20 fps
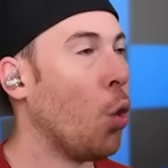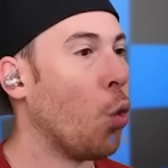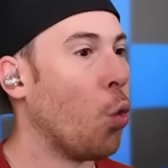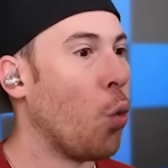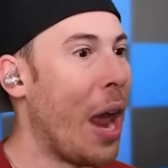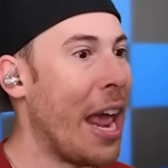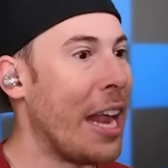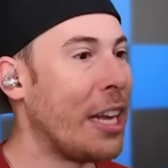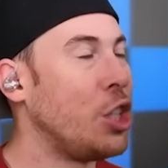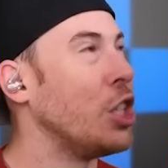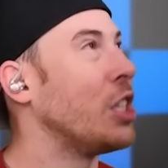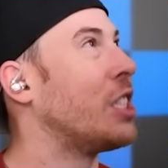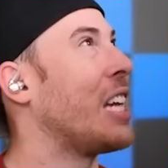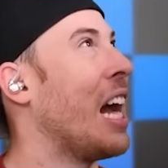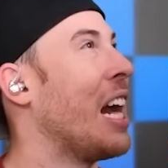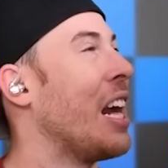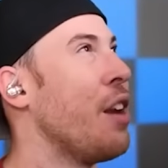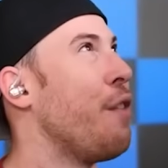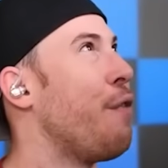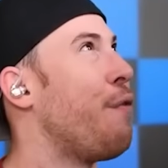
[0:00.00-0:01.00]
Red just
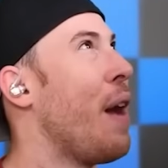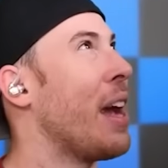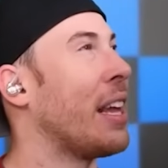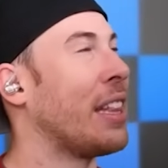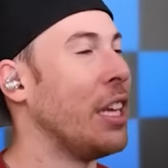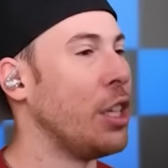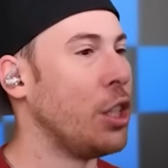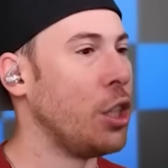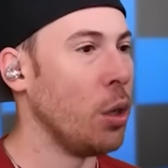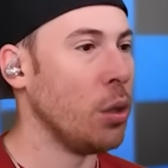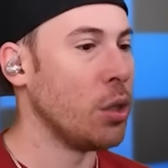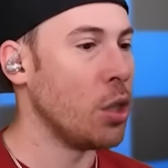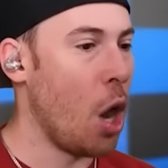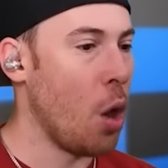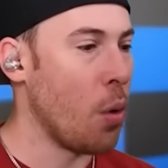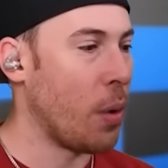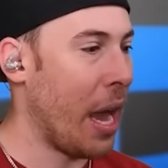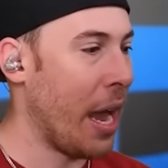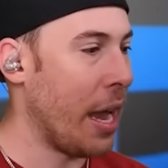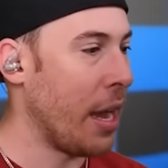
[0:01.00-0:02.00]
got infected, dudes.
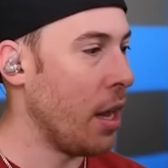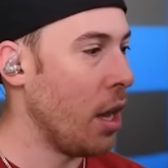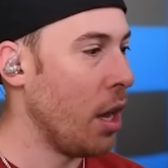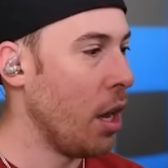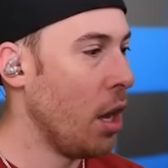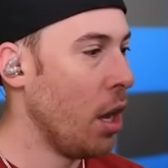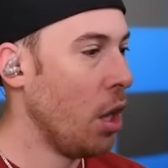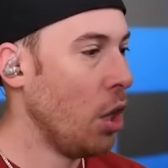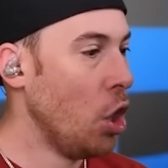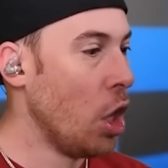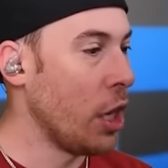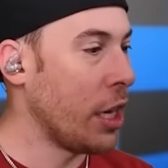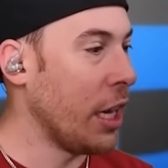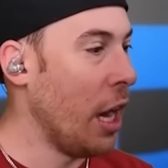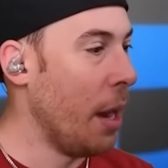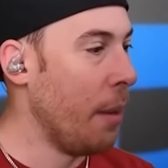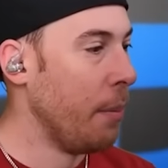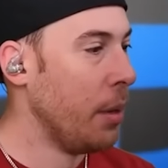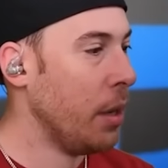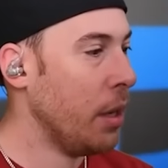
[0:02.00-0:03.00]
Okay, Look
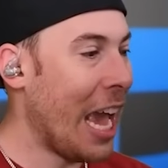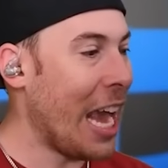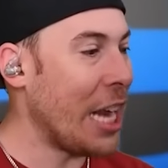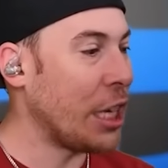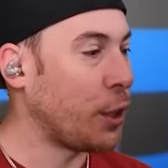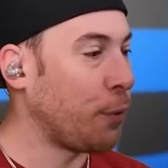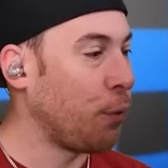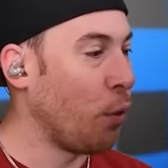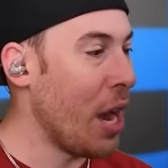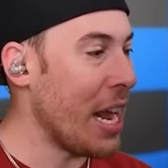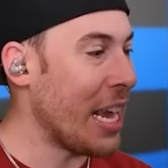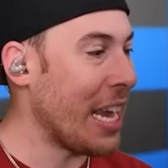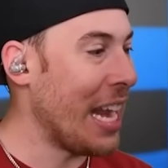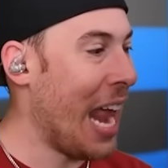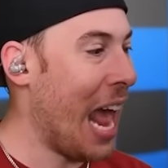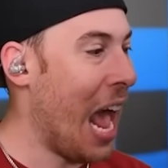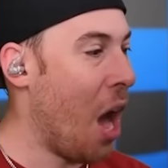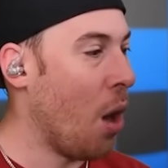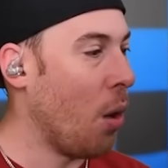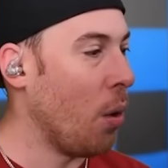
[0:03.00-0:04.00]
at him. He's freaking
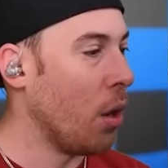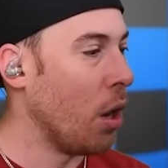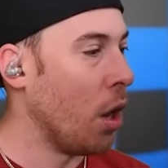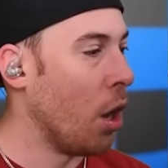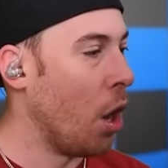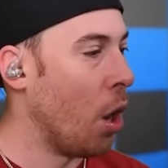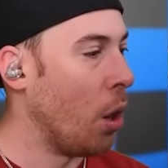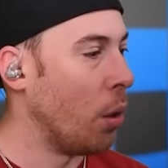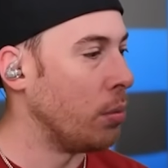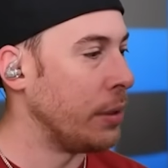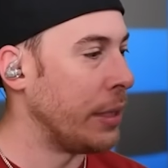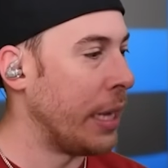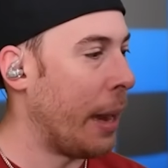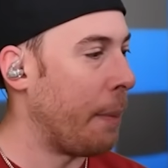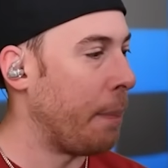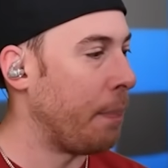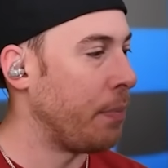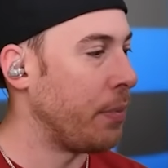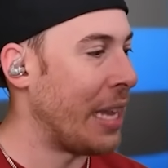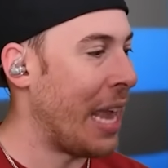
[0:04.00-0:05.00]
out. Oh,
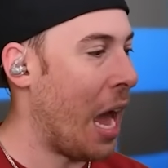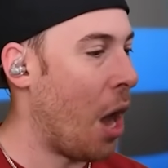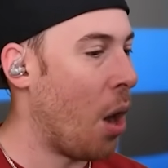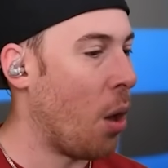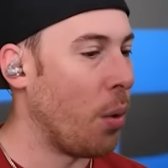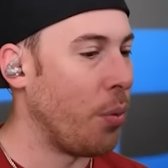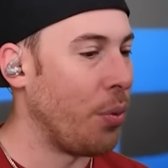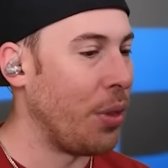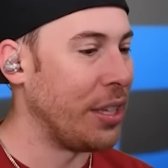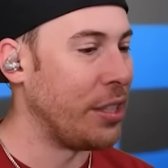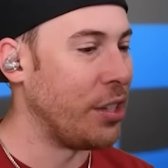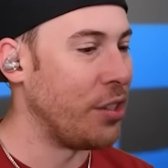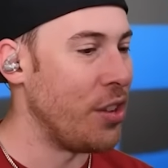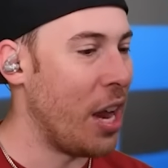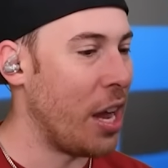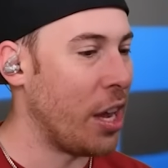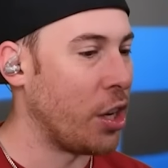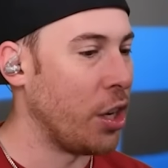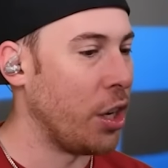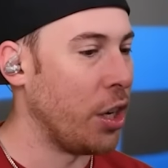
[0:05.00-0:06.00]
yep. Now this is
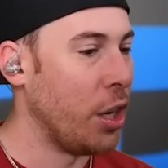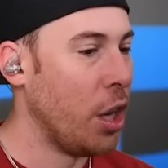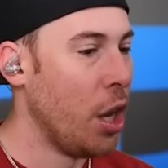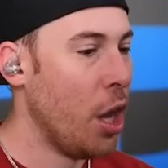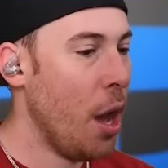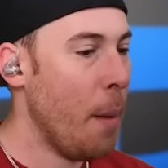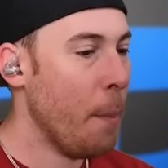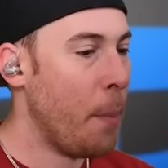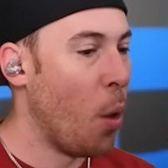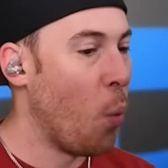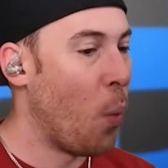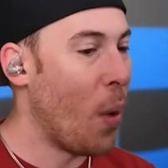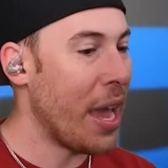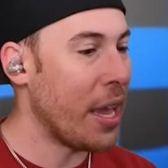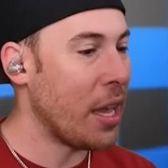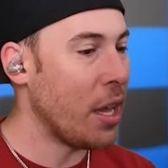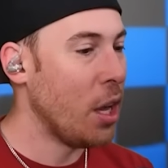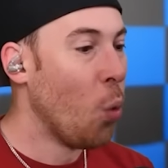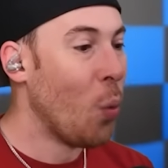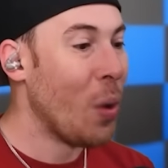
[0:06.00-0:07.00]
not good. But
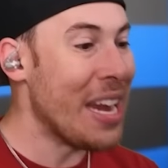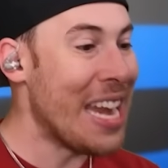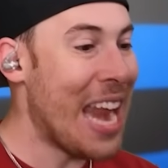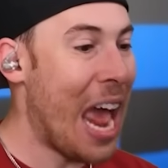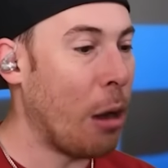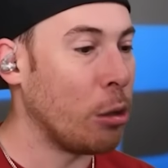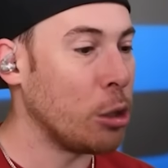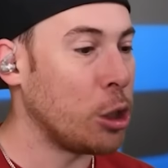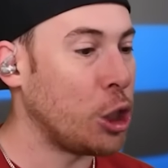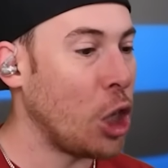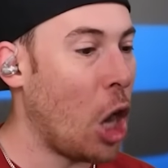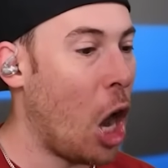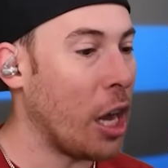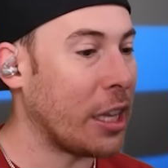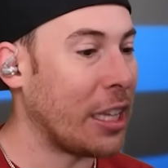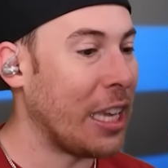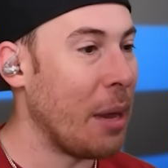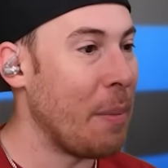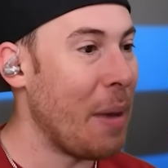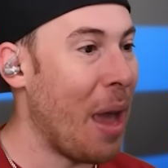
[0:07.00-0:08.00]
wait, we now
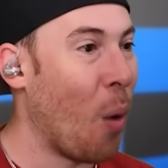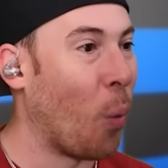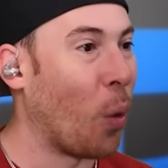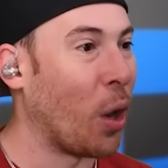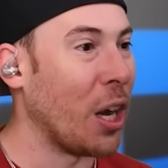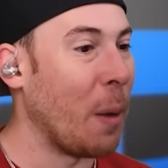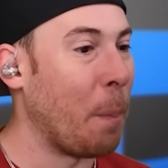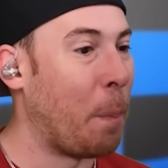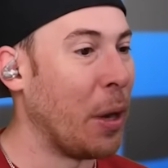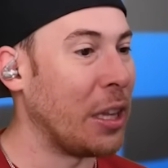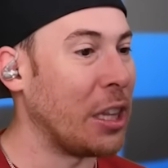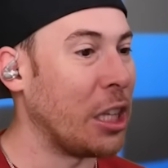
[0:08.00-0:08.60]
shocked him and we're going to